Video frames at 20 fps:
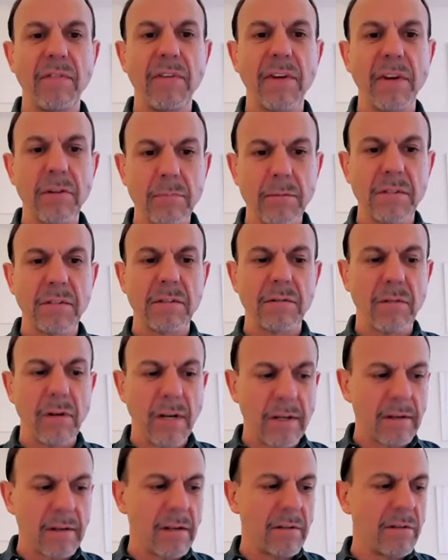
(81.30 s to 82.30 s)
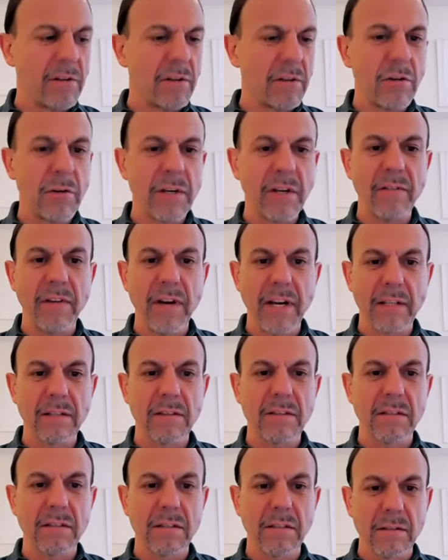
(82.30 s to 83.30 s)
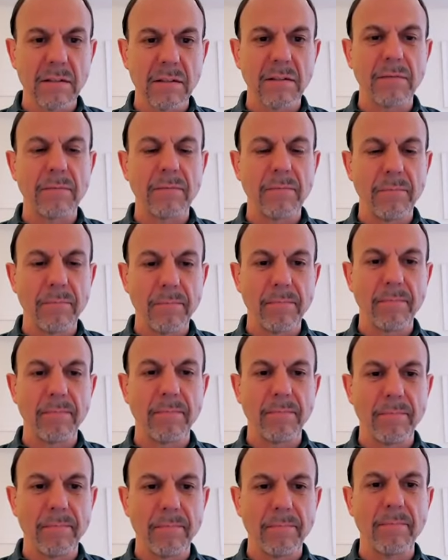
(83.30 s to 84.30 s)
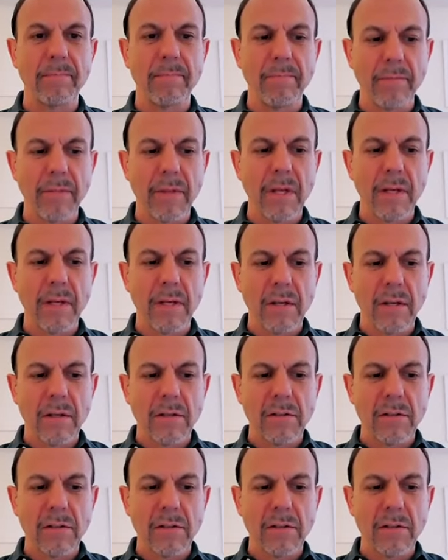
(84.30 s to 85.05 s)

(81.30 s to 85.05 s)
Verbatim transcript: films, right? If you're doing events. Yeah. So,